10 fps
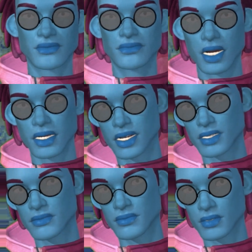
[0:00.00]

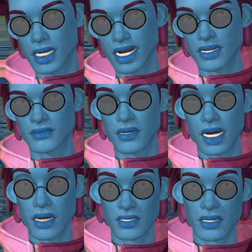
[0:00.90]
variant of Ruby for
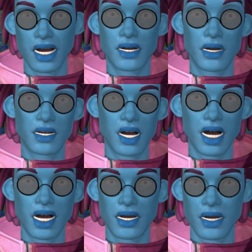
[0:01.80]
people to make
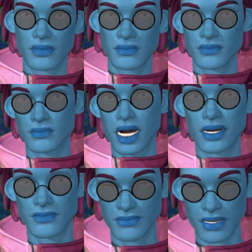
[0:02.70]
music.
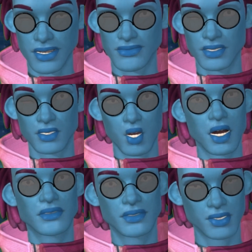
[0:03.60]
But that feels
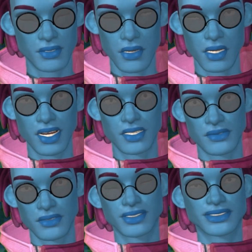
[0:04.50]
off in some
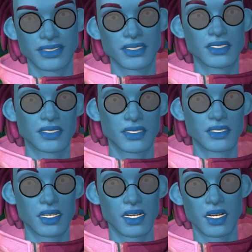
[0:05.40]
ways, right?
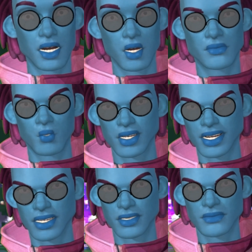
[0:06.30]
On one
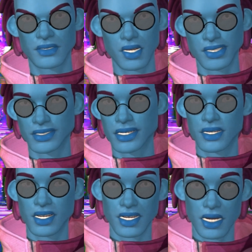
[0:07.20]
hand, what does that
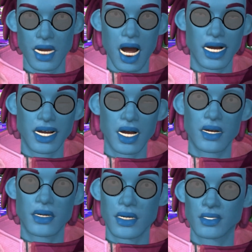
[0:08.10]
mean to a non
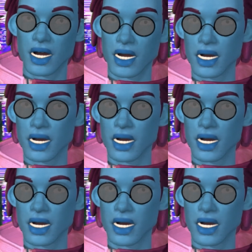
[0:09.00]
technical person?